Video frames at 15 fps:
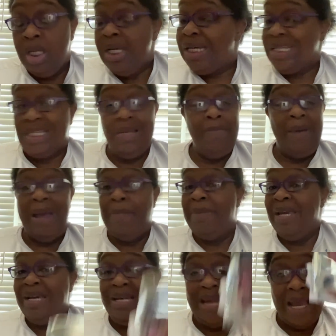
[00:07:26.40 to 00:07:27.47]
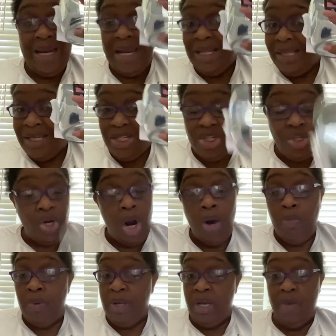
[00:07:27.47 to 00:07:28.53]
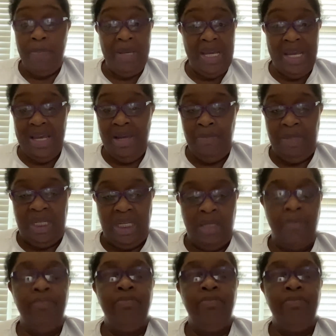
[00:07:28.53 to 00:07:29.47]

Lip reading: Because it might be a day that this jar will be empty.